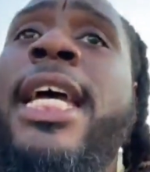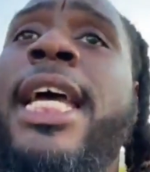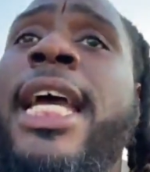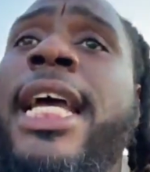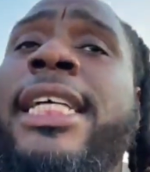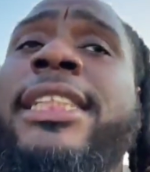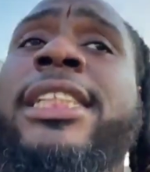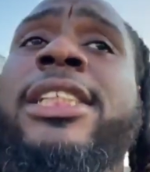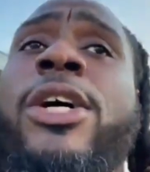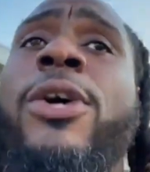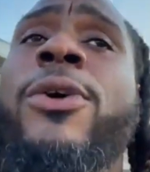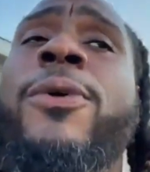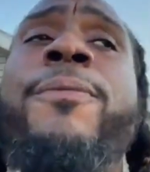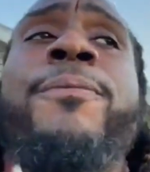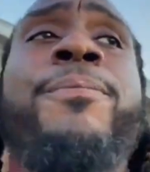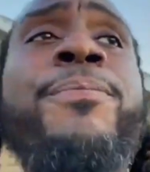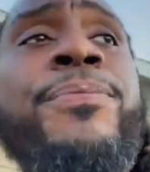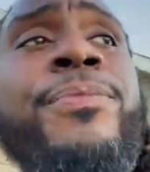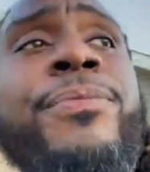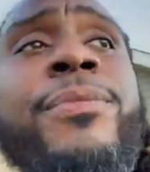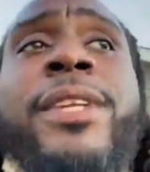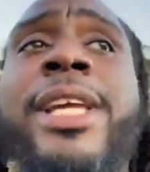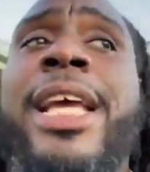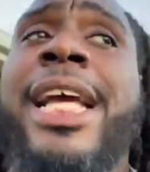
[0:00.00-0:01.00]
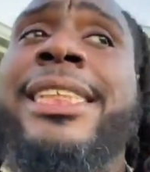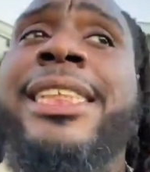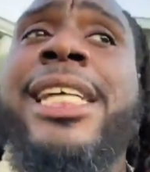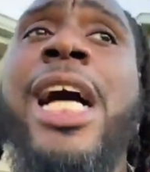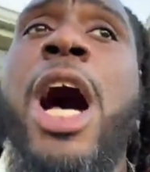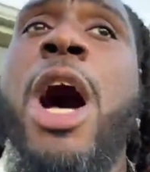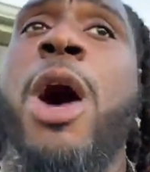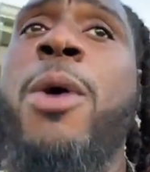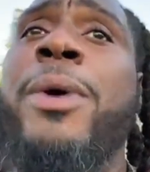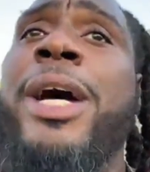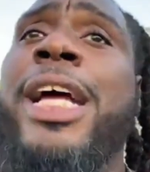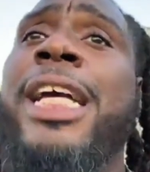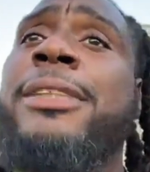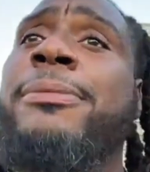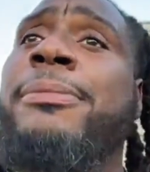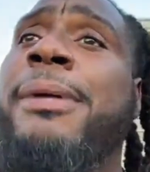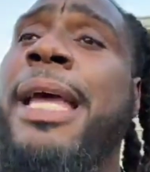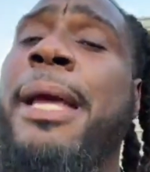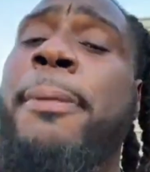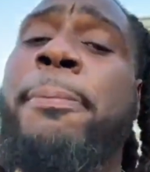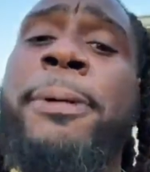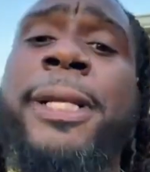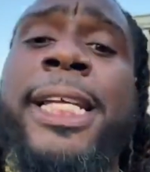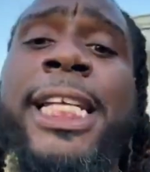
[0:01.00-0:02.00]
And so, as always,
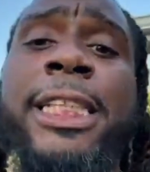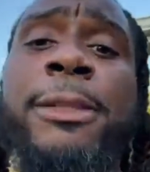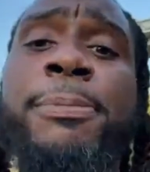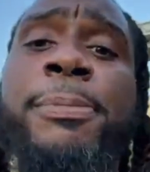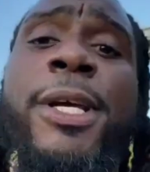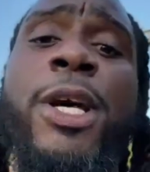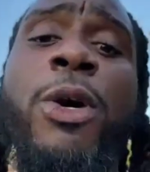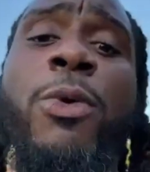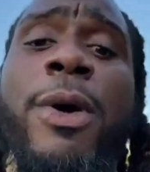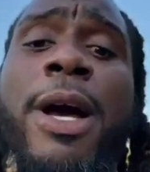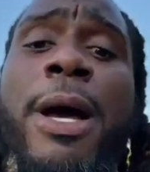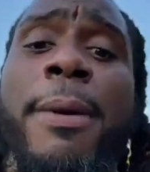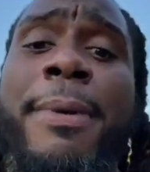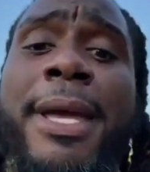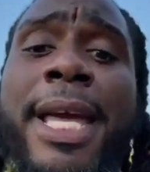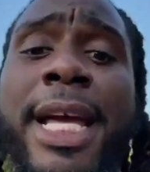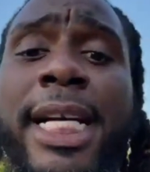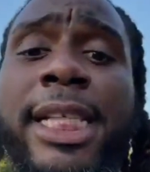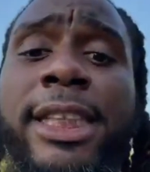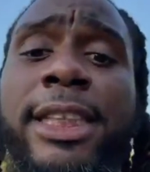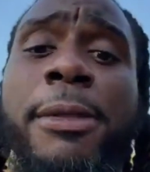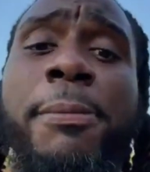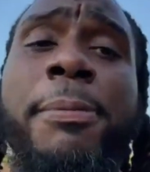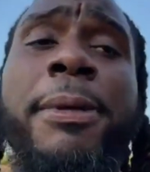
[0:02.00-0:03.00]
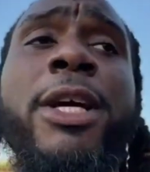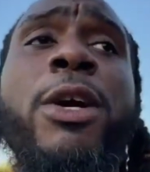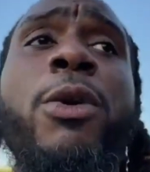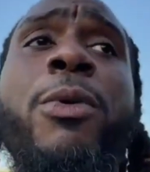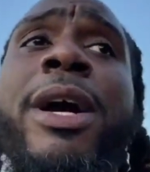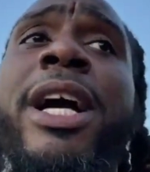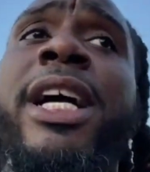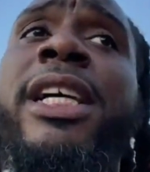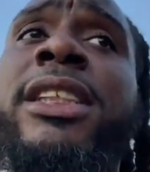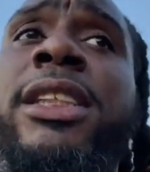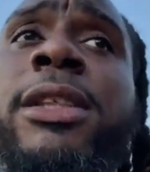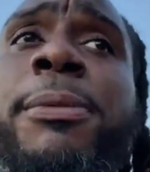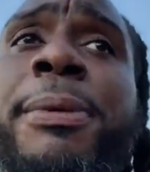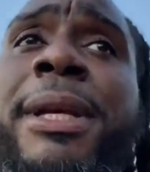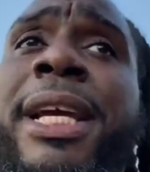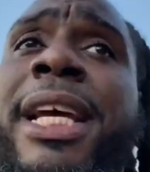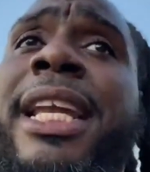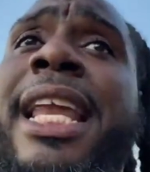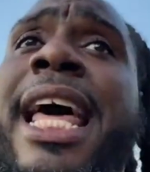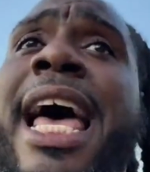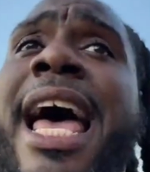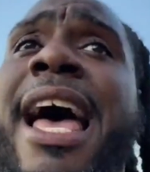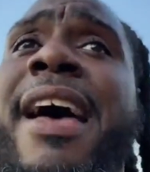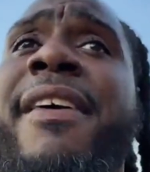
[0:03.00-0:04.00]
man, please be aware, man, because to be aware is to be
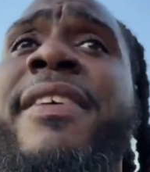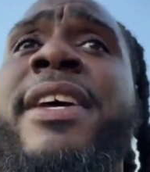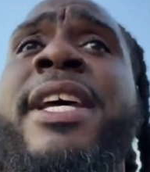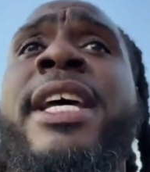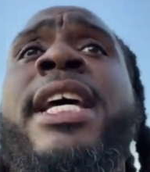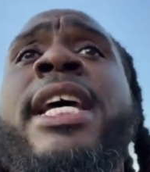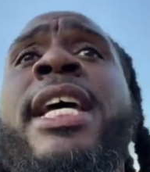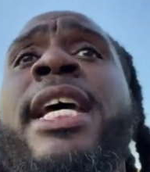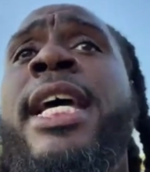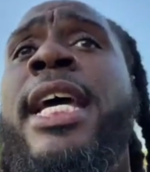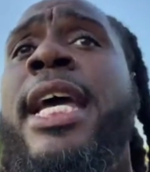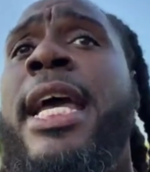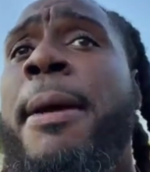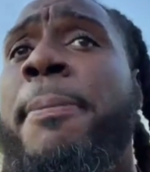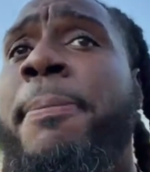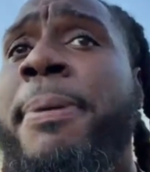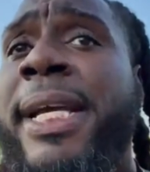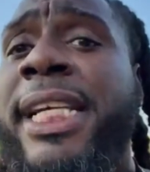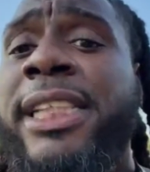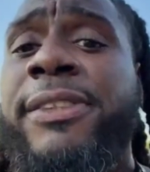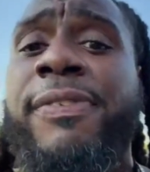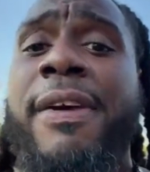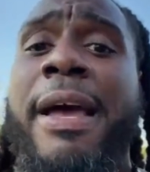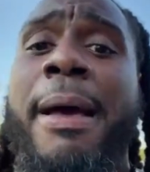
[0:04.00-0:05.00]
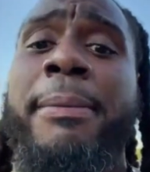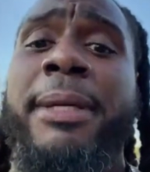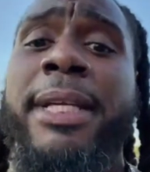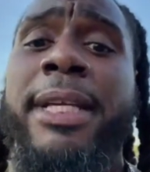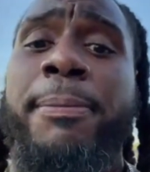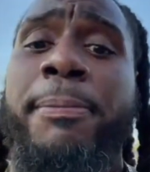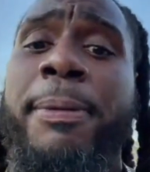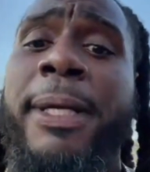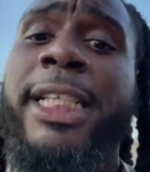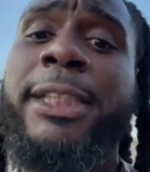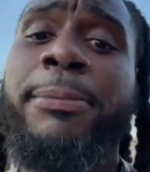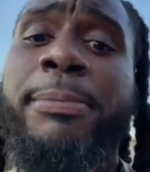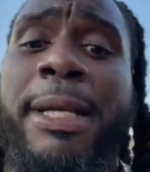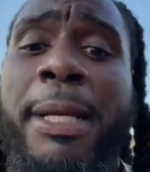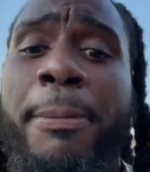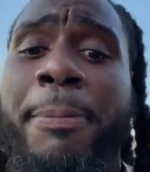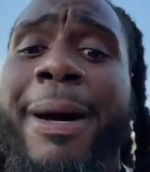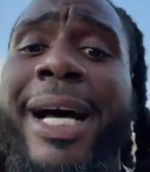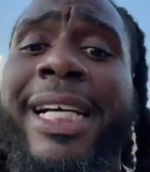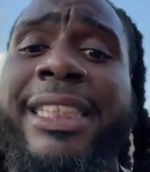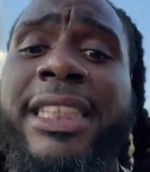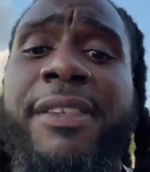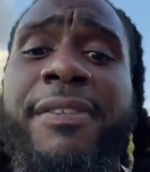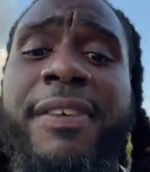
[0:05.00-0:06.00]
alive. And peace, family. Peace, meaning
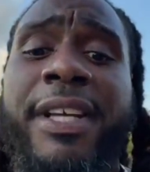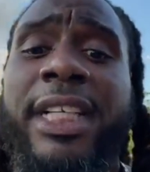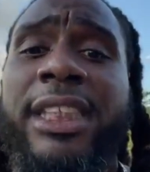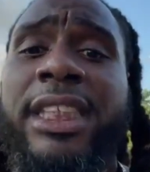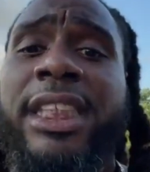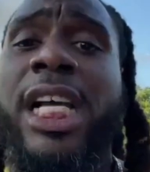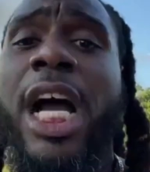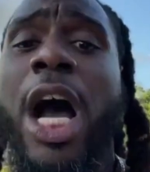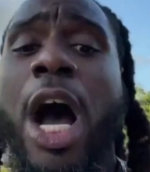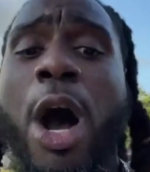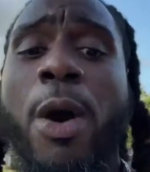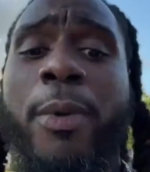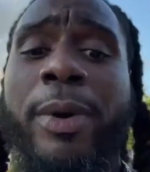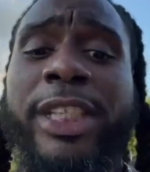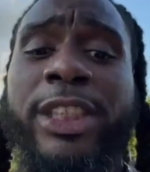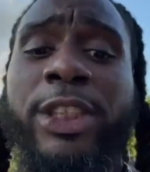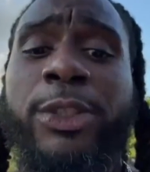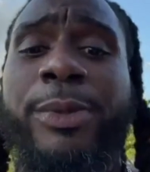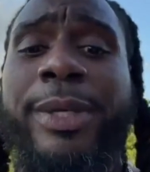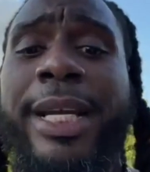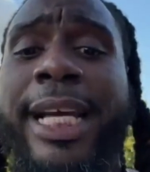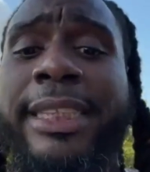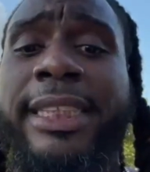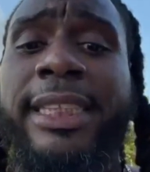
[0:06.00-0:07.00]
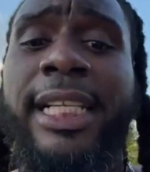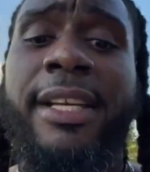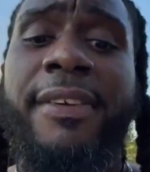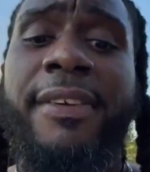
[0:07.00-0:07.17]
positive energy, always creates